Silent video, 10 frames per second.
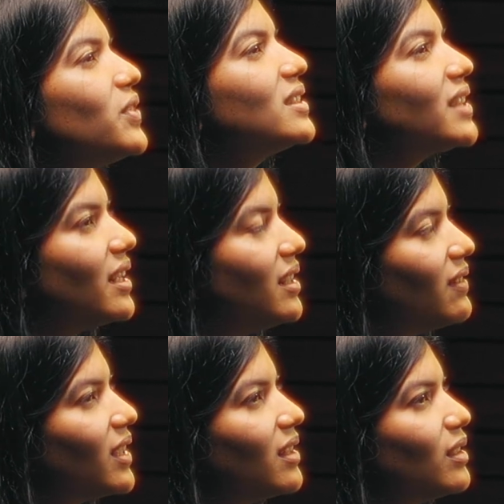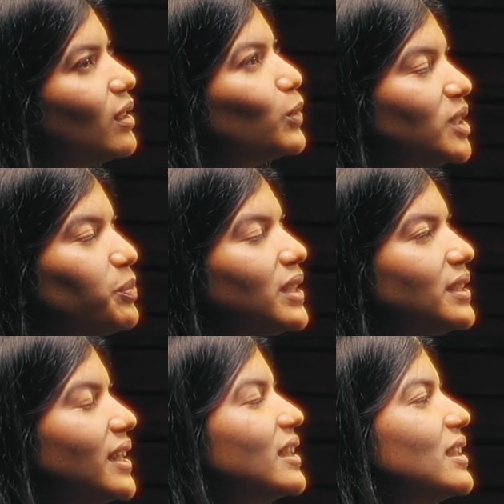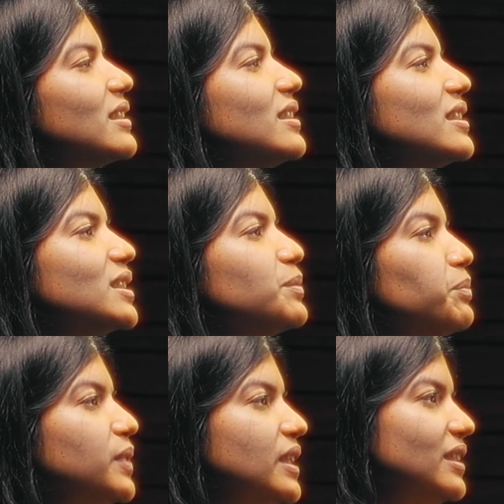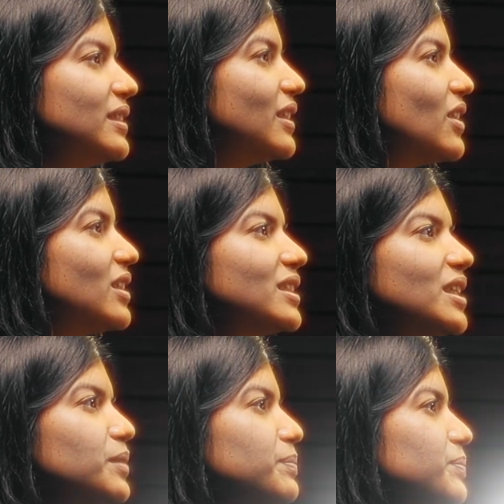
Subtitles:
there's anyone who's a betrayer, it's me, not him.